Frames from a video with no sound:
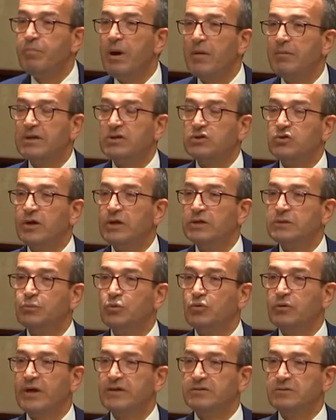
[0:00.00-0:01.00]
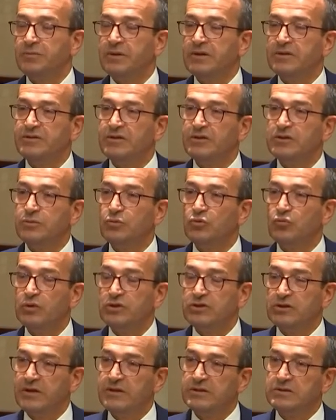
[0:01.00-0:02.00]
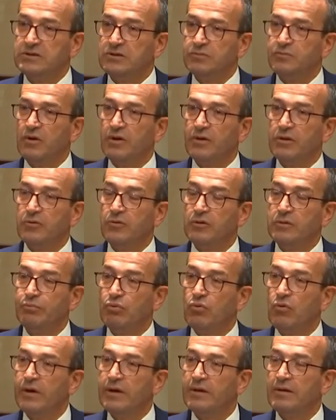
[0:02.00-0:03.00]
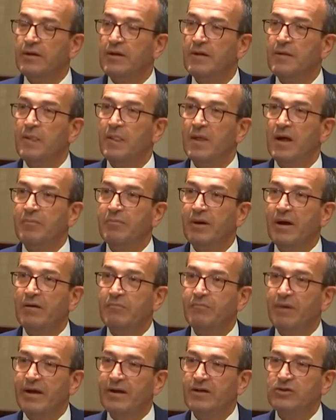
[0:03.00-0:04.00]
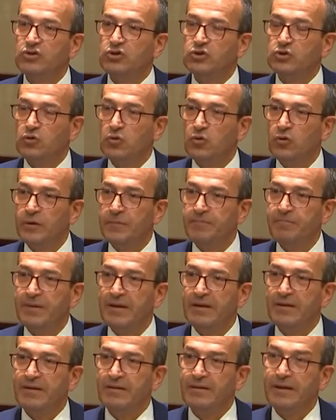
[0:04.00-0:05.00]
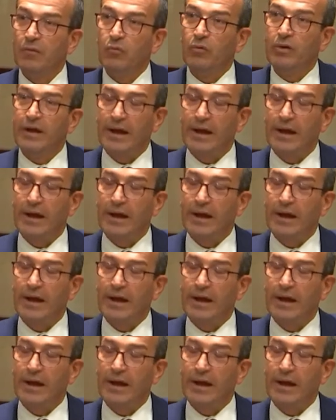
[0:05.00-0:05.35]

public transport has to be accessible, which leads to my third point about making sure that we